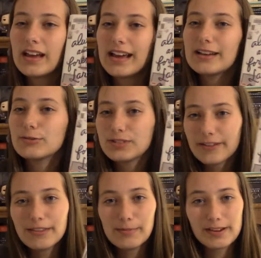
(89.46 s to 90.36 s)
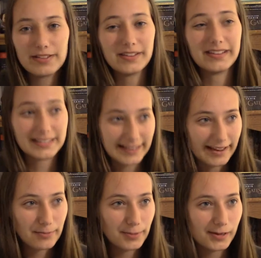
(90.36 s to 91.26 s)
it was definitely better than the
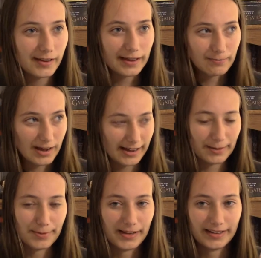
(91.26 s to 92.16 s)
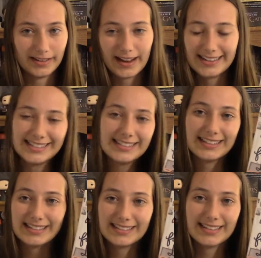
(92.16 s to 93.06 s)
second book in my opinion. I
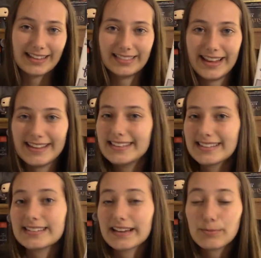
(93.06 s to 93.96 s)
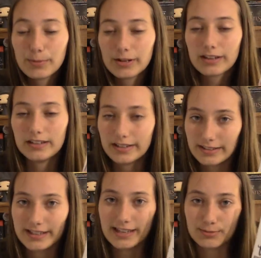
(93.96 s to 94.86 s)
didn't like the second book
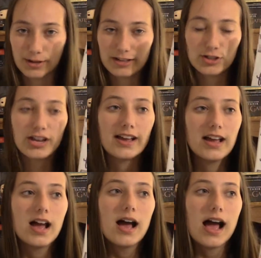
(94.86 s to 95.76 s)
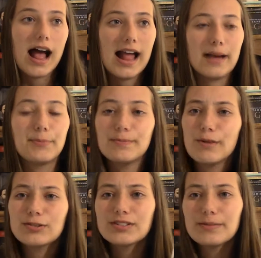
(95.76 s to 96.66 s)
nearly as much. Eh,
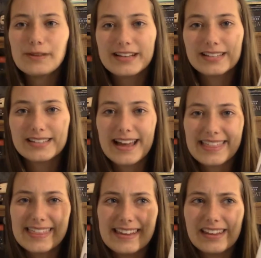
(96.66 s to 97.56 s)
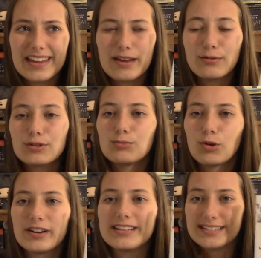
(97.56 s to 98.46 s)
mostly because I think it was
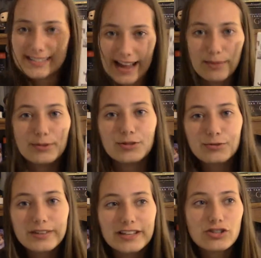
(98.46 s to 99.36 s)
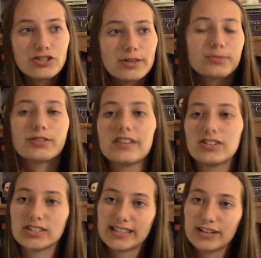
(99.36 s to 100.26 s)
more an established relationship, so they
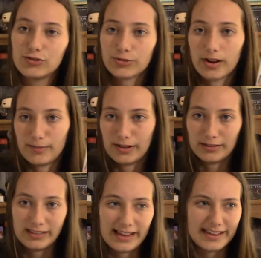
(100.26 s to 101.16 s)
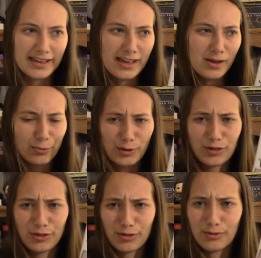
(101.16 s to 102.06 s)
just had drama like
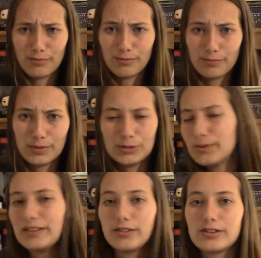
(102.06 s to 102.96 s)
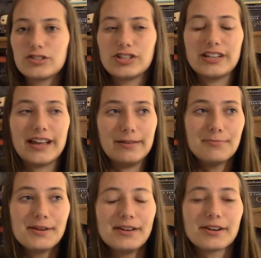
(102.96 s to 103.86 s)
with between Lara Jean
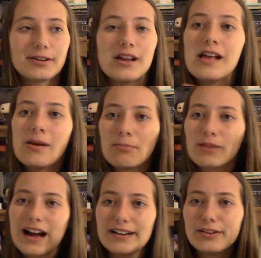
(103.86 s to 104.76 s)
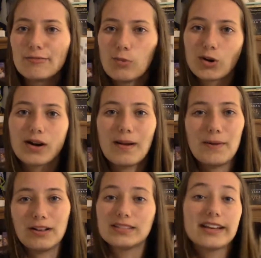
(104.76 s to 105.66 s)
and Peter kind of more
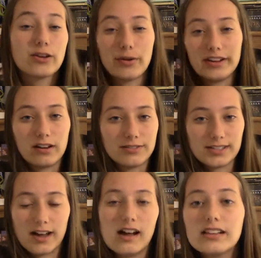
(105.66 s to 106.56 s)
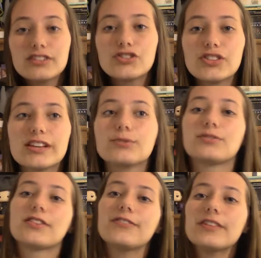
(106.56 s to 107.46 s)
about like going off to college and things,
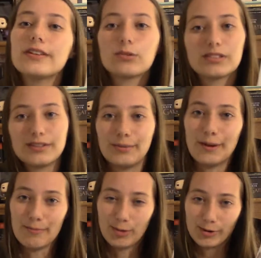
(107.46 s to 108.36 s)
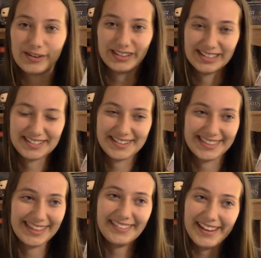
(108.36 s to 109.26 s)
which I feel like was a little bit more
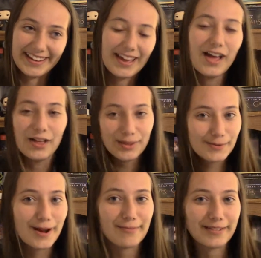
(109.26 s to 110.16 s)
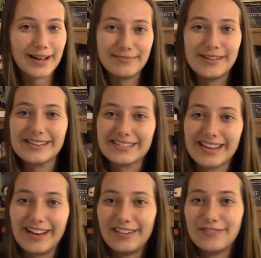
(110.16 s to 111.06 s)
realistic than like the rom-comness
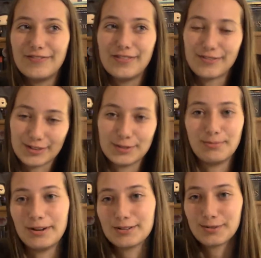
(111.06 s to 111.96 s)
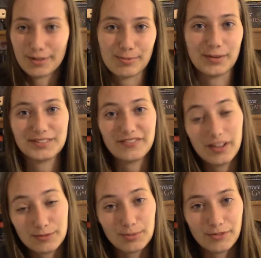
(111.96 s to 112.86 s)
of the first book, 12 Boys I've
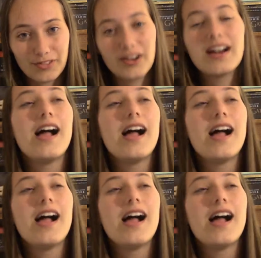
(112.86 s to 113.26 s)
Loved Before.